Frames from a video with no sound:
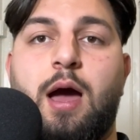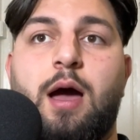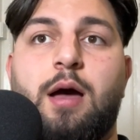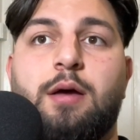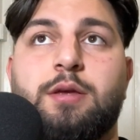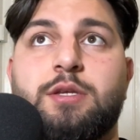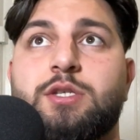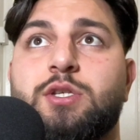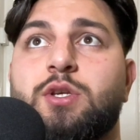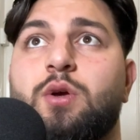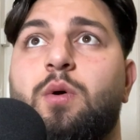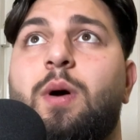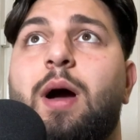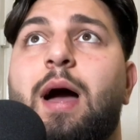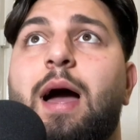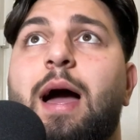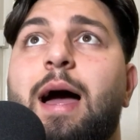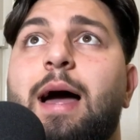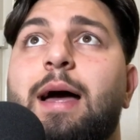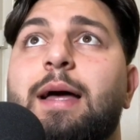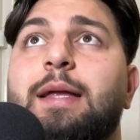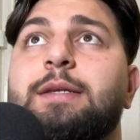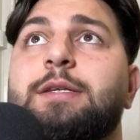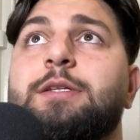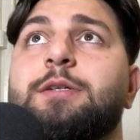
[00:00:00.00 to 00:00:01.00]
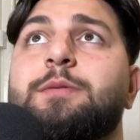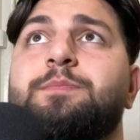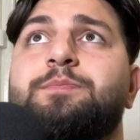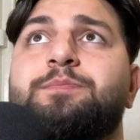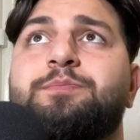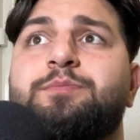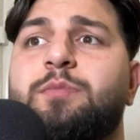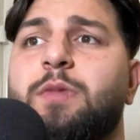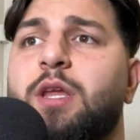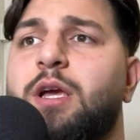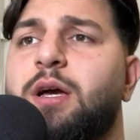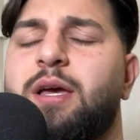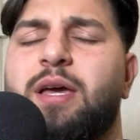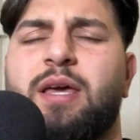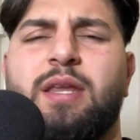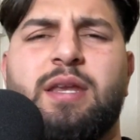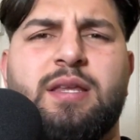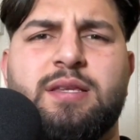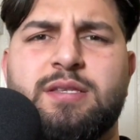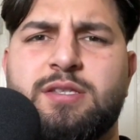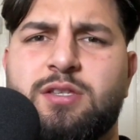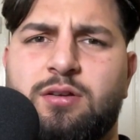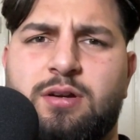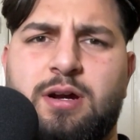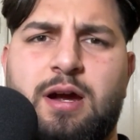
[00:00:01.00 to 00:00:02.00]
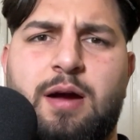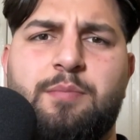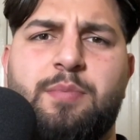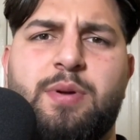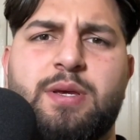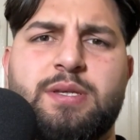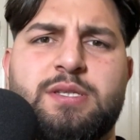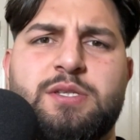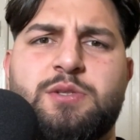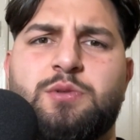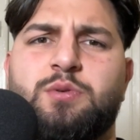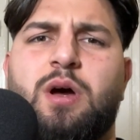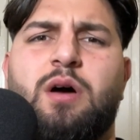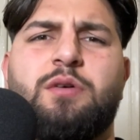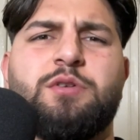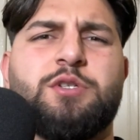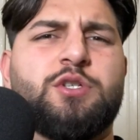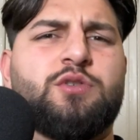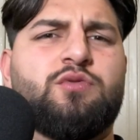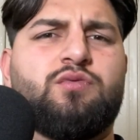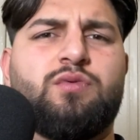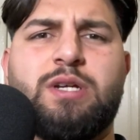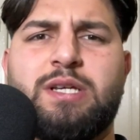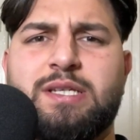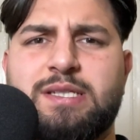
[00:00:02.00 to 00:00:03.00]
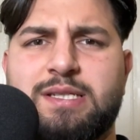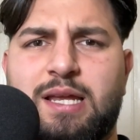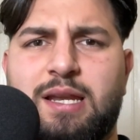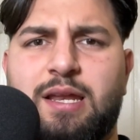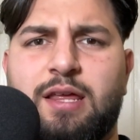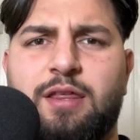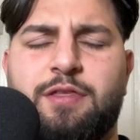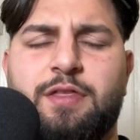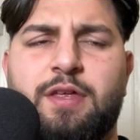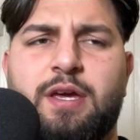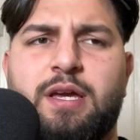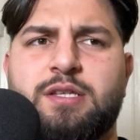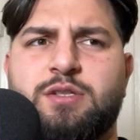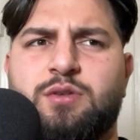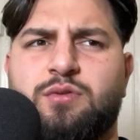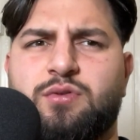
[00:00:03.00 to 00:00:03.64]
So I had an Instagram business where I was just reselling things.